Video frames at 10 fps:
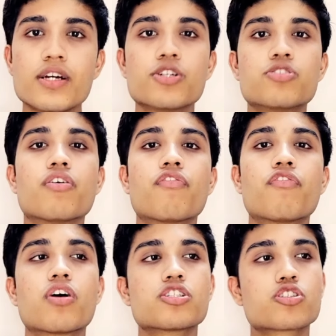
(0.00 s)
So if
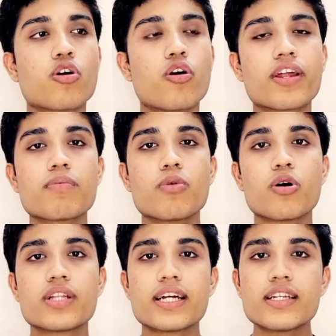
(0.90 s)
you are scoring
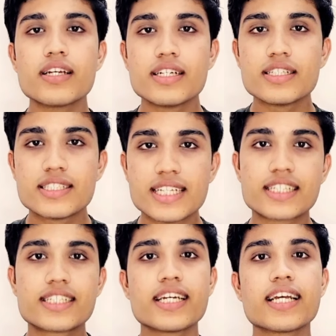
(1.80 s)
more than
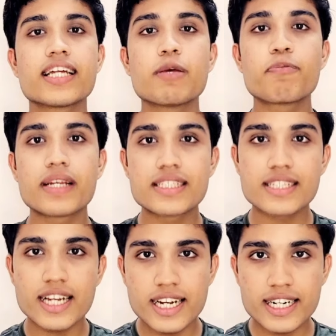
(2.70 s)
60 in the
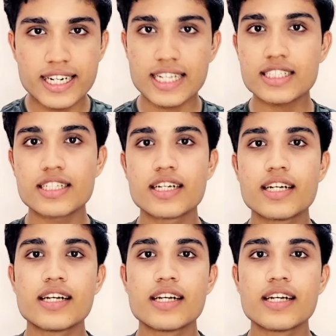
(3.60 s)
pre-screening test,